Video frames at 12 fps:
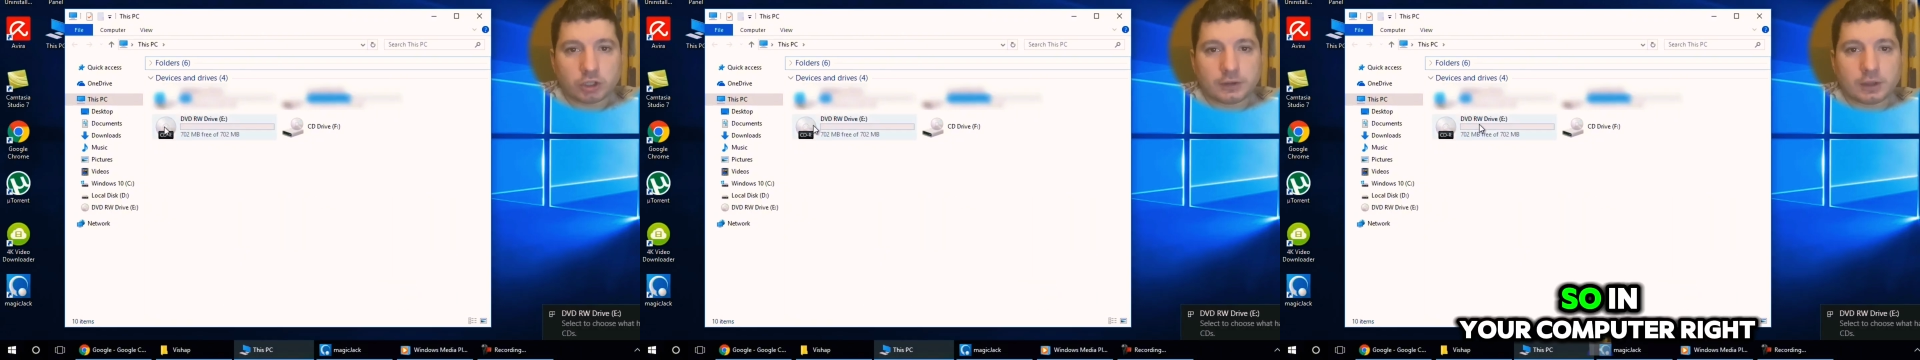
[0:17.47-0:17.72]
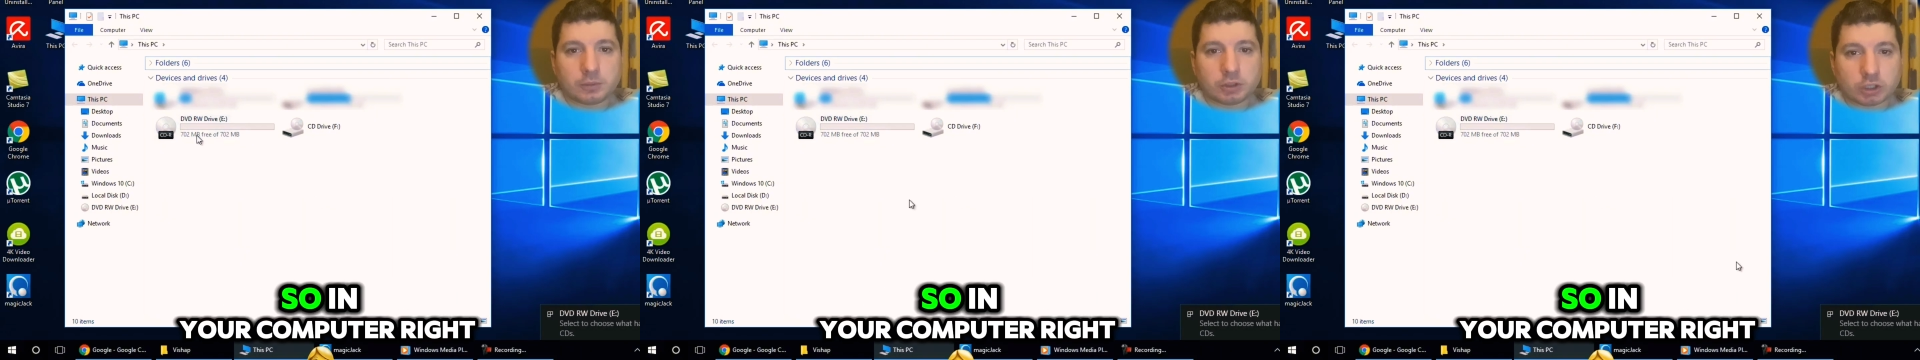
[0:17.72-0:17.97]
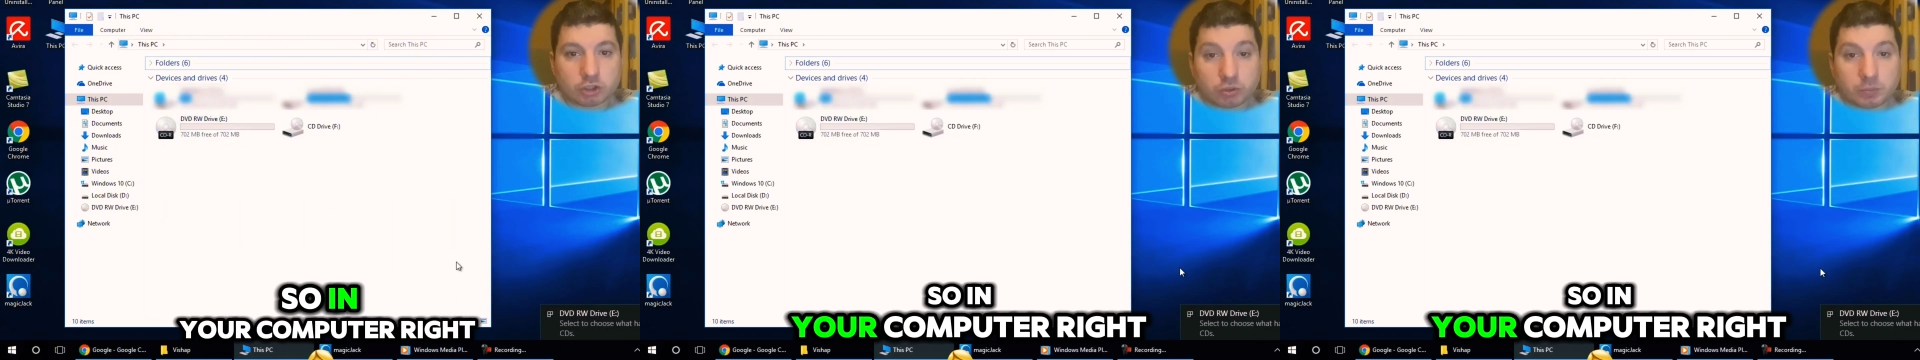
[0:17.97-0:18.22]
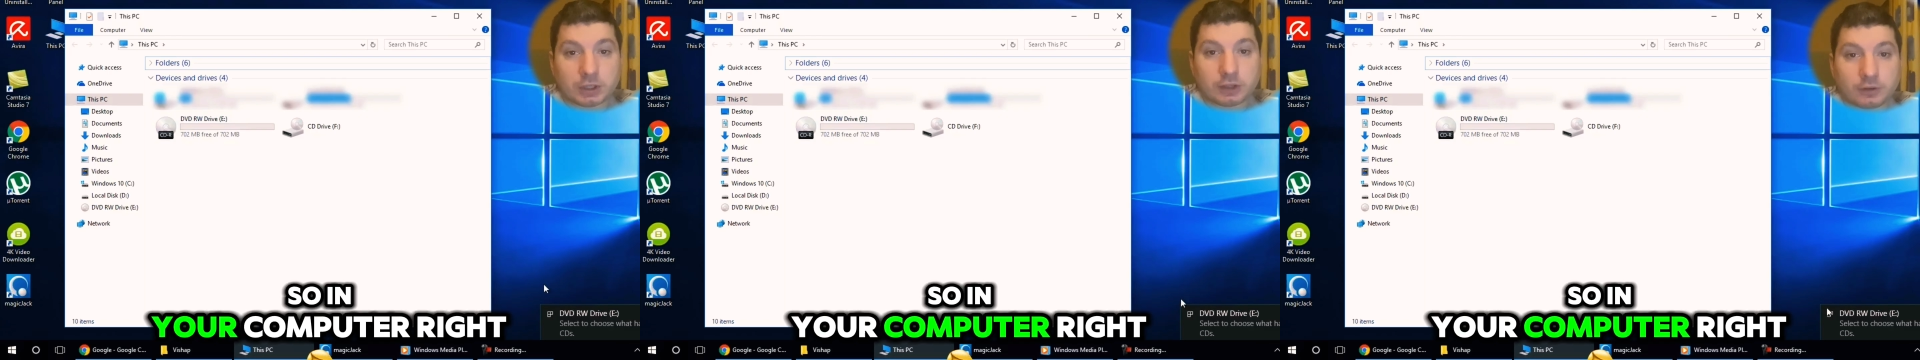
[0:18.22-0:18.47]
So in your
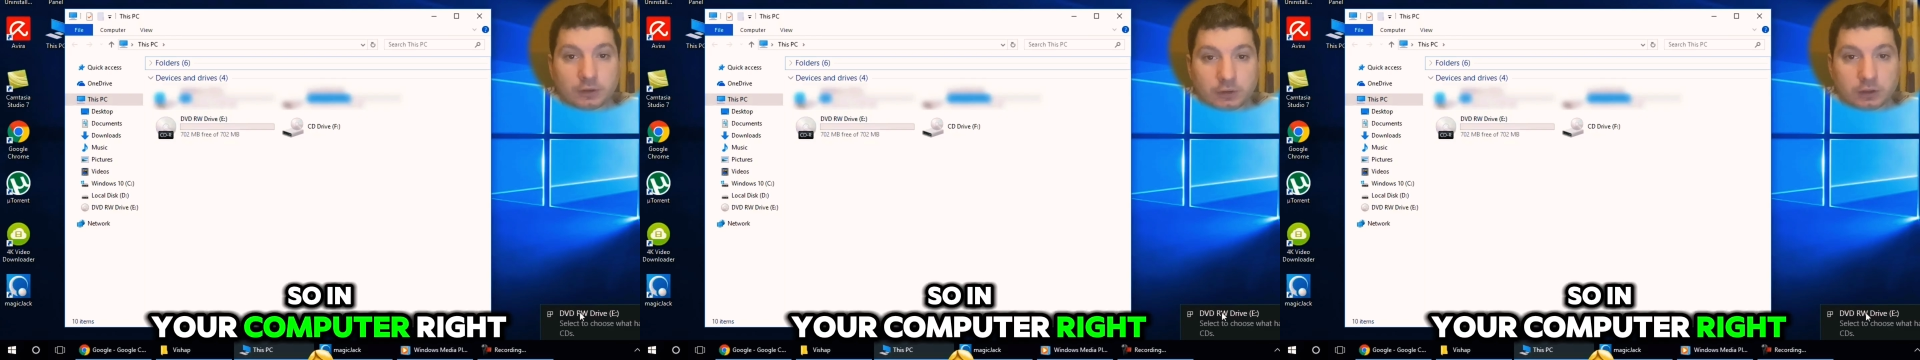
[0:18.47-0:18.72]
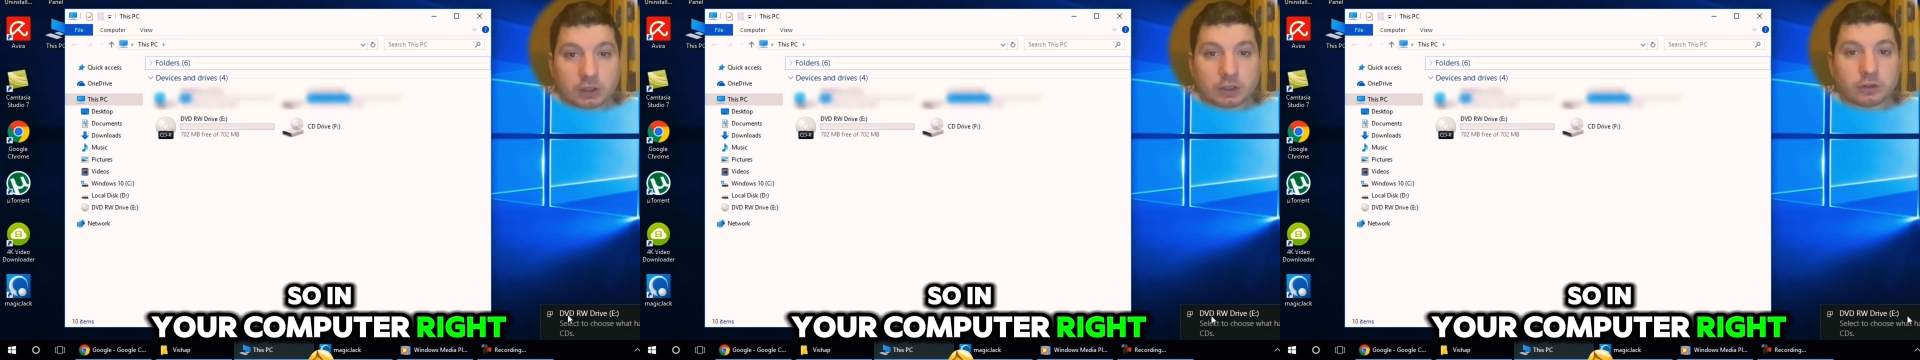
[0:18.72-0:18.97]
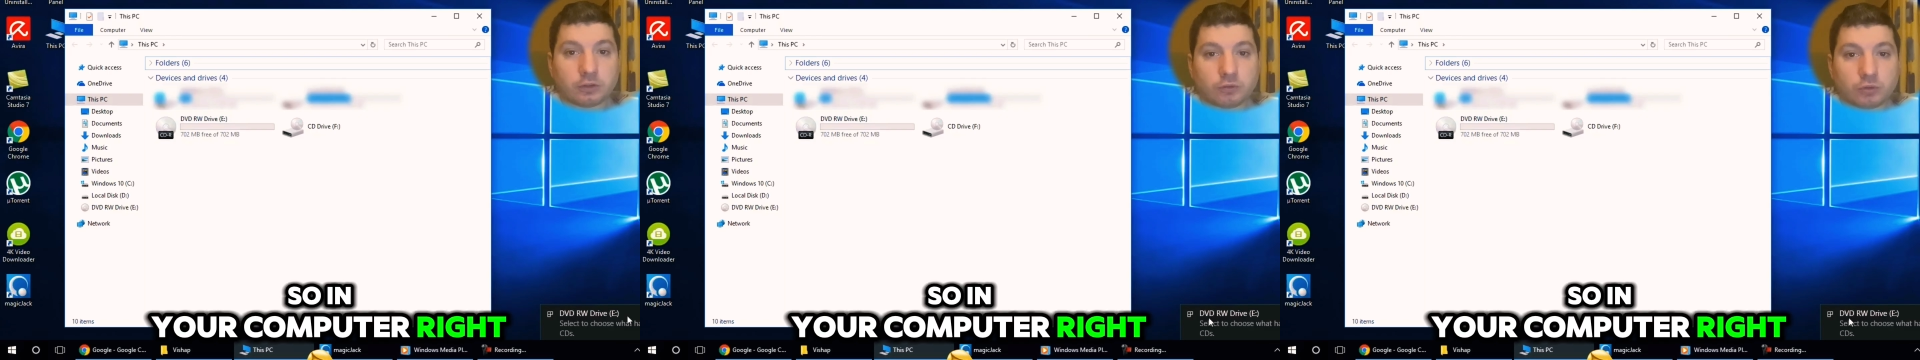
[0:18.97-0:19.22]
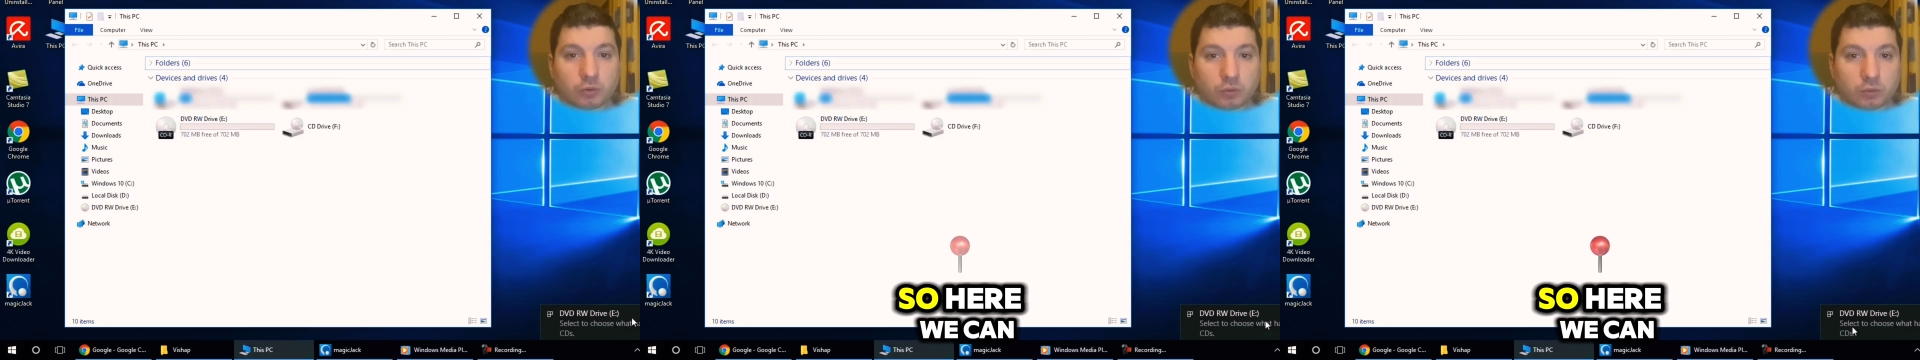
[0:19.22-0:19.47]
computer, right?
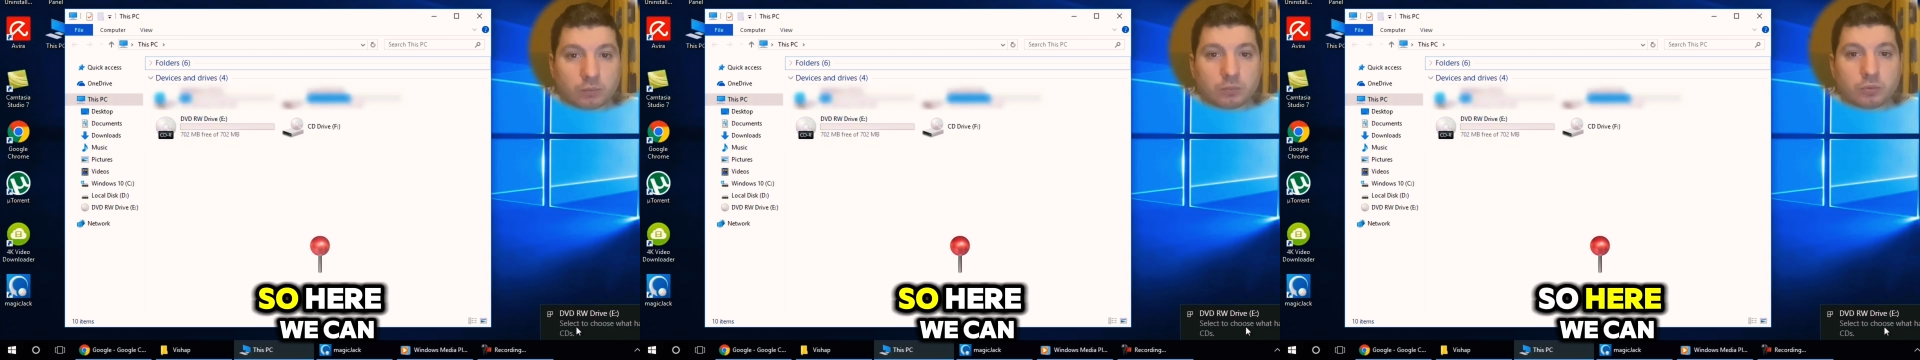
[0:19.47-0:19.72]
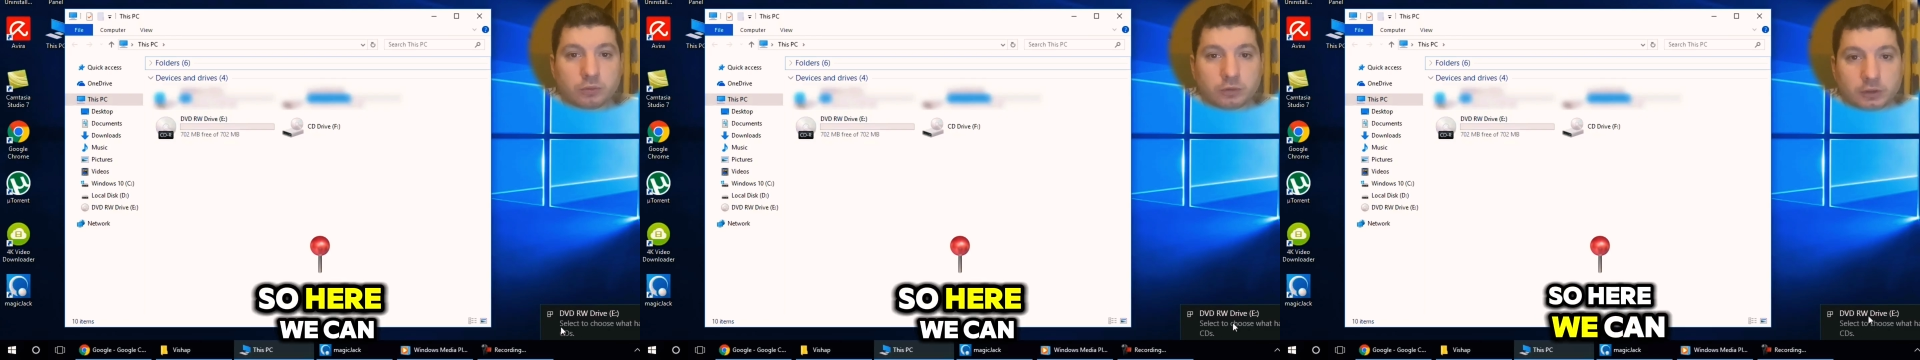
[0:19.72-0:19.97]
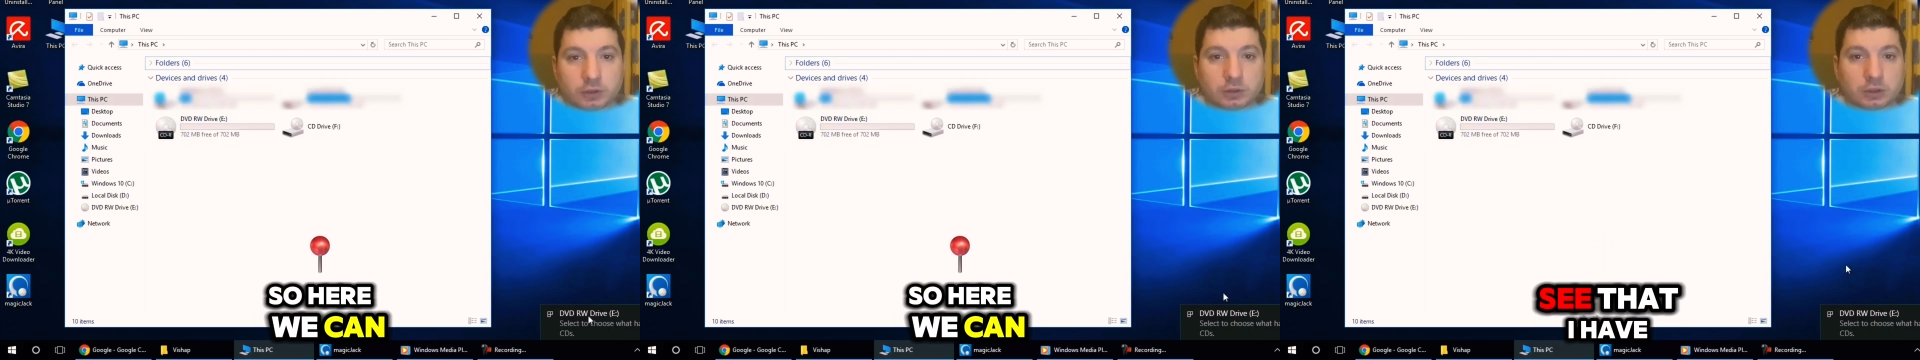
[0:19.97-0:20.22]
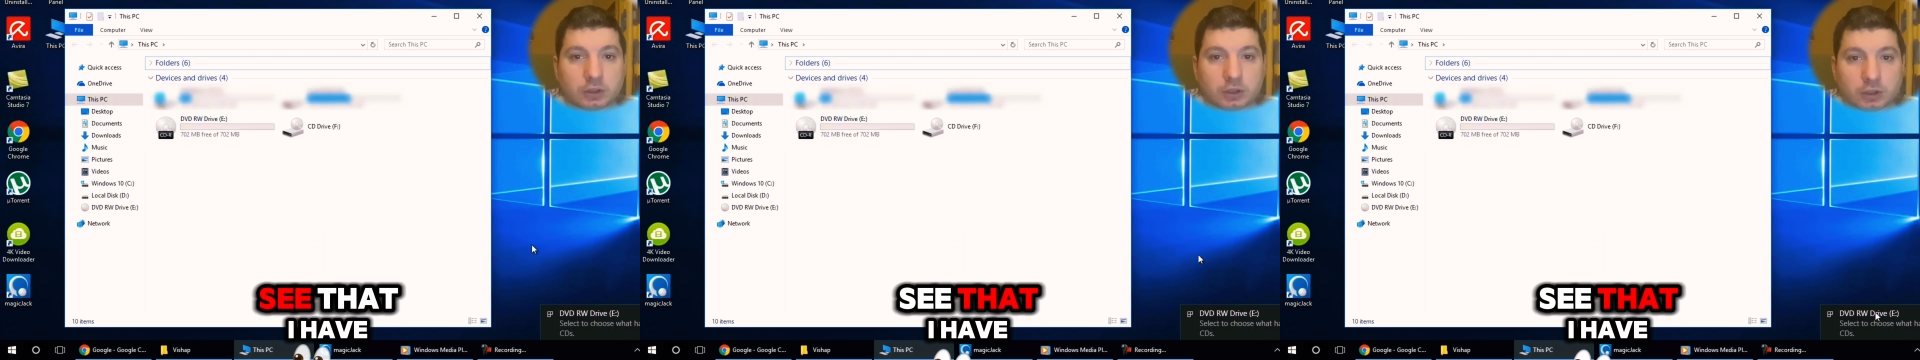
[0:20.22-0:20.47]
So here we can see
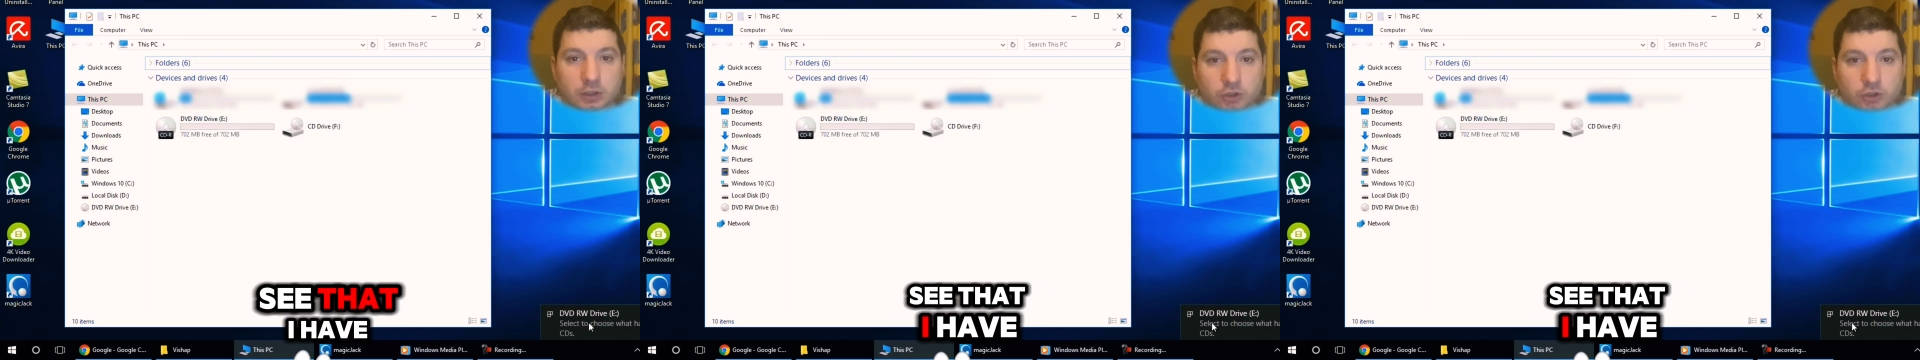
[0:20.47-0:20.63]
that